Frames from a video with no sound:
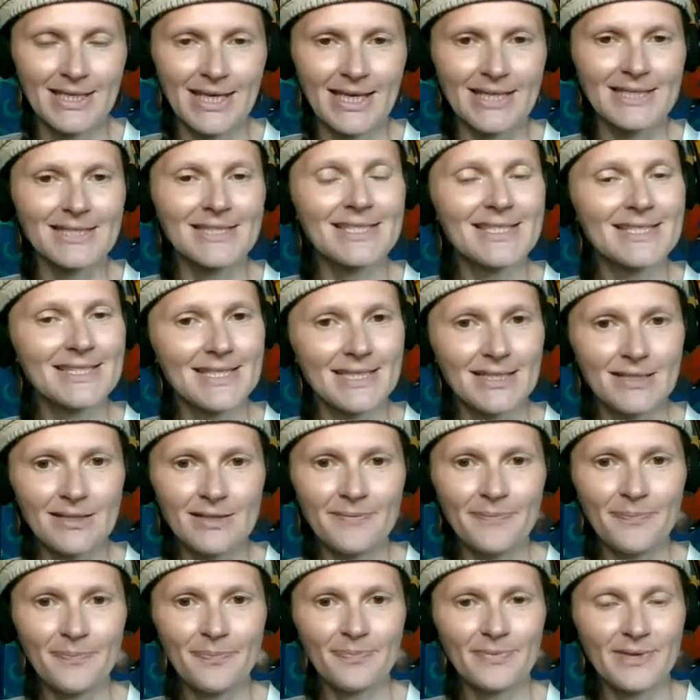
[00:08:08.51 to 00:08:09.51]
And still,
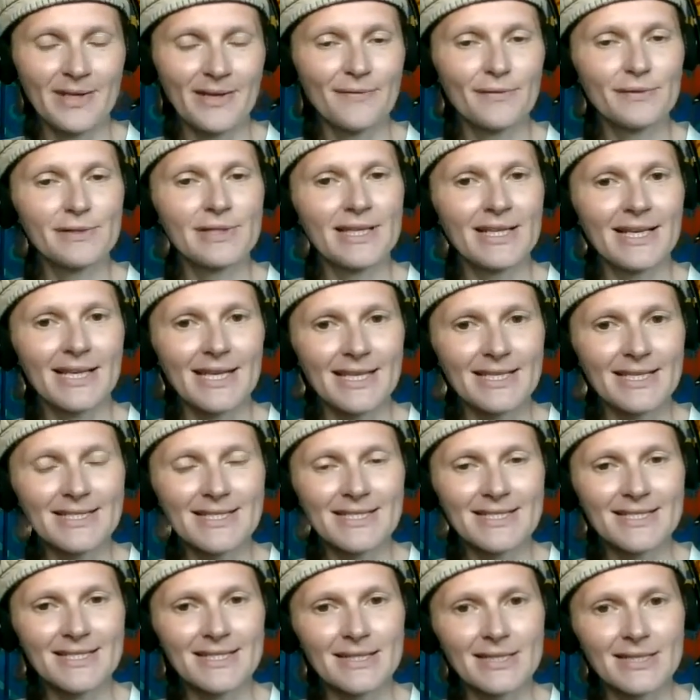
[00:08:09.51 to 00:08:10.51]

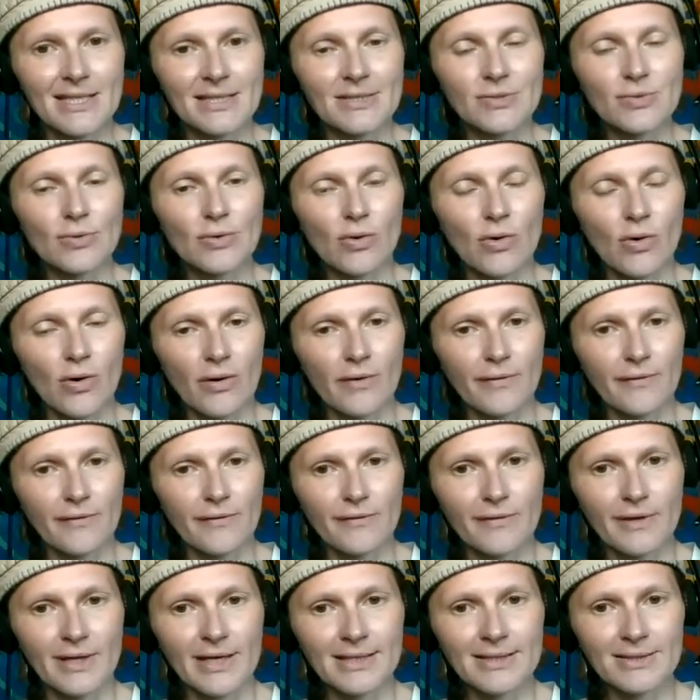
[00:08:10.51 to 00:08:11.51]
nevertheless, they took
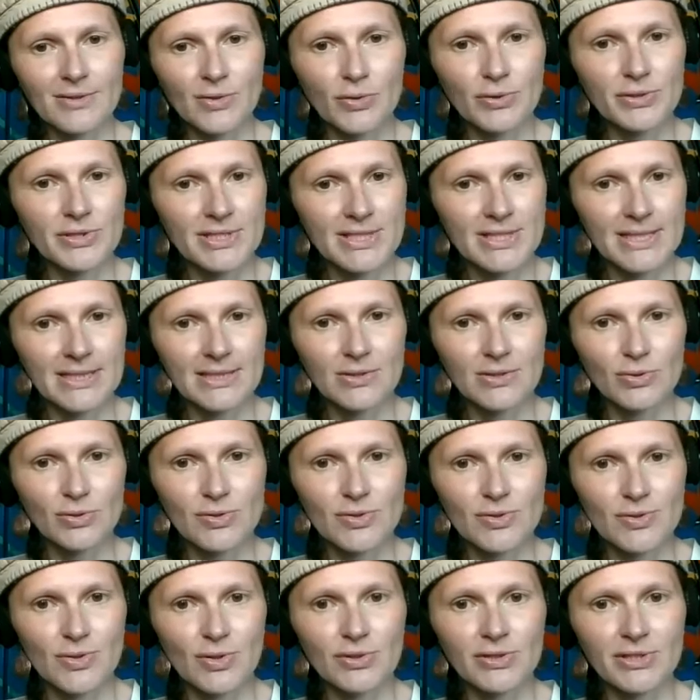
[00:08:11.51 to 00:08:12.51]
off and continued
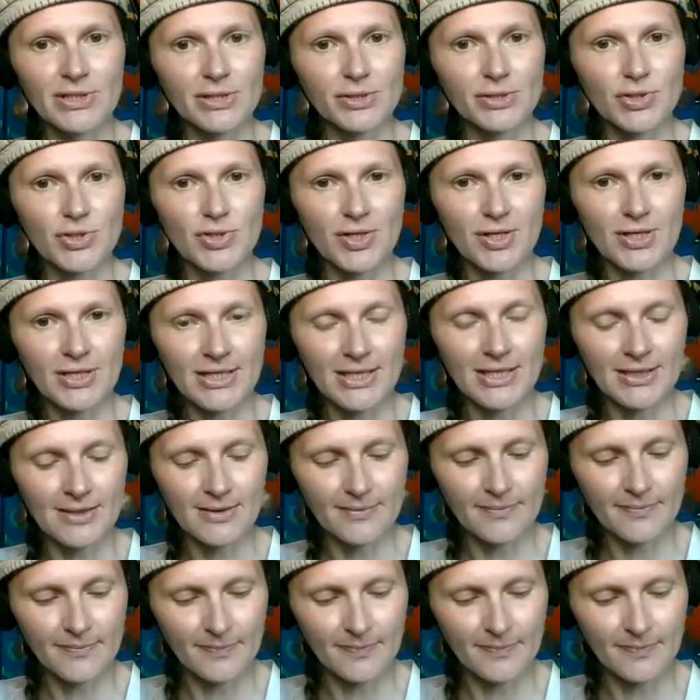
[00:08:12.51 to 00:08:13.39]
on their journey.